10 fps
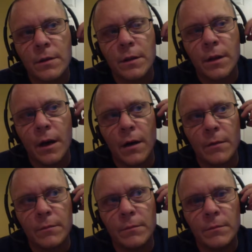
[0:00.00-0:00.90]

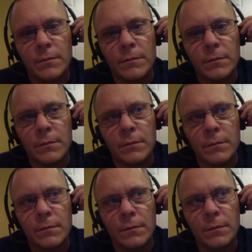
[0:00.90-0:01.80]
um
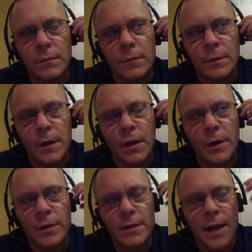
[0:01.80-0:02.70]
no,
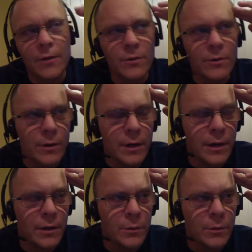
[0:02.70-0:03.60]
because House on Haunted
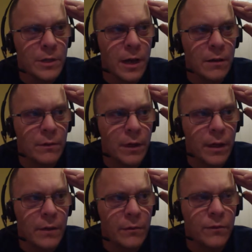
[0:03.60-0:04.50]
Hill was kind of
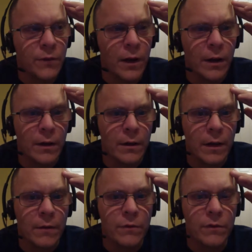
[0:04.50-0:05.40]
like fun
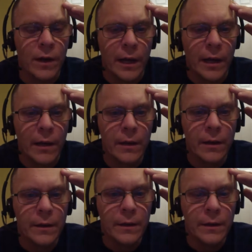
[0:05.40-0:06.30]
and funny.
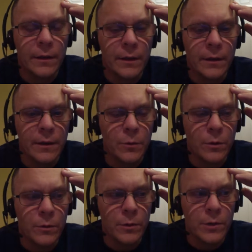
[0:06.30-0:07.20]
This
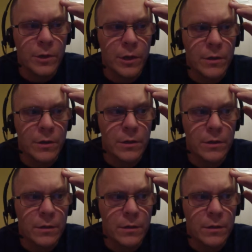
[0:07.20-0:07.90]
one was just